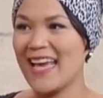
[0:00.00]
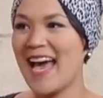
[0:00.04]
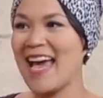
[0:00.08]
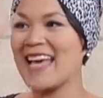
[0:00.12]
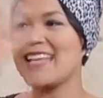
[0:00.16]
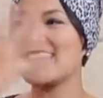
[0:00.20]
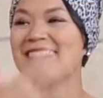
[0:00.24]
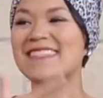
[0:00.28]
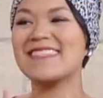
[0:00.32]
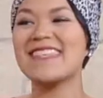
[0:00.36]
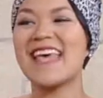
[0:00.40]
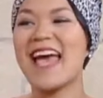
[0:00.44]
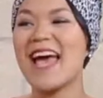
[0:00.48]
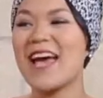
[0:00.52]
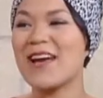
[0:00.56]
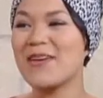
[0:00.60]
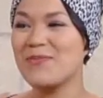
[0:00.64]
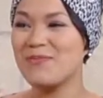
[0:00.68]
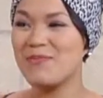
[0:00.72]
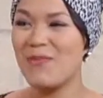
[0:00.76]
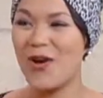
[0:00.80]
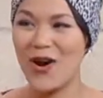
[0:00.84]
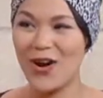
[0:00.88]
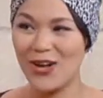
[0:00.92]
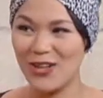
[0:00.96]
I
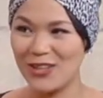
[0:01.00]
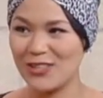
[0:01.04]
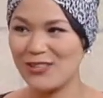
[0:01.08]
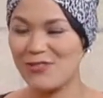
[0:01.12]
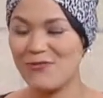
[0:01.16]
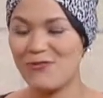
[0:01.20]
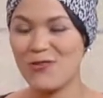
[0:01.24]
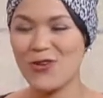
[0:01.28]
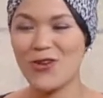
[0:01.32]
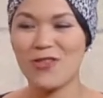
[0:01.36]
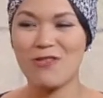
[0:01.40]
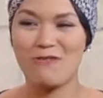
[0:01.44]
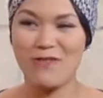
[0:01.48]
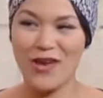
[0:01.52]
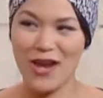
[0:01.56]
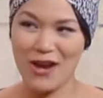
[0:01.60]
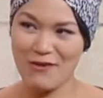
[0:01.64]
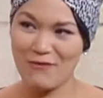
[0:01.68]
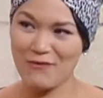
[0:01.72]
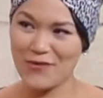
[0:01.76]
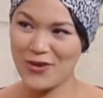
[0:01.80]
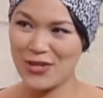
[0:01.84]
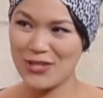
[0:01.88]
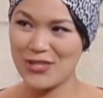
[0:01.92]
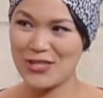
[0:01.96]
sang bald for the very
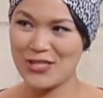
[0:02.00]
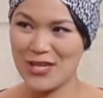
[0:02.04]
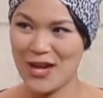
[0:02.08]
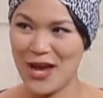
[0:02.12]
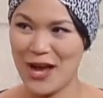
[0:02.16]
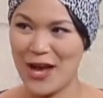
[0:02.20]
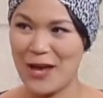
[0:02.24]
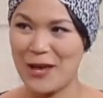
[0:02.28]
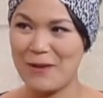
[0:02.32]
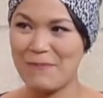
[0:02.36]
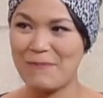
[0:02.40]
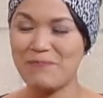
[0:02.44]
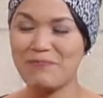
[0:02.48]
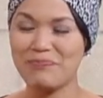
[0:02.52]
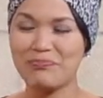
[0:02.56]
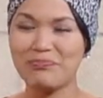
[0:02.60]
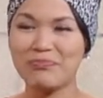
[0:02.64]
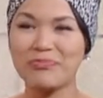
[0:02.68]
first time.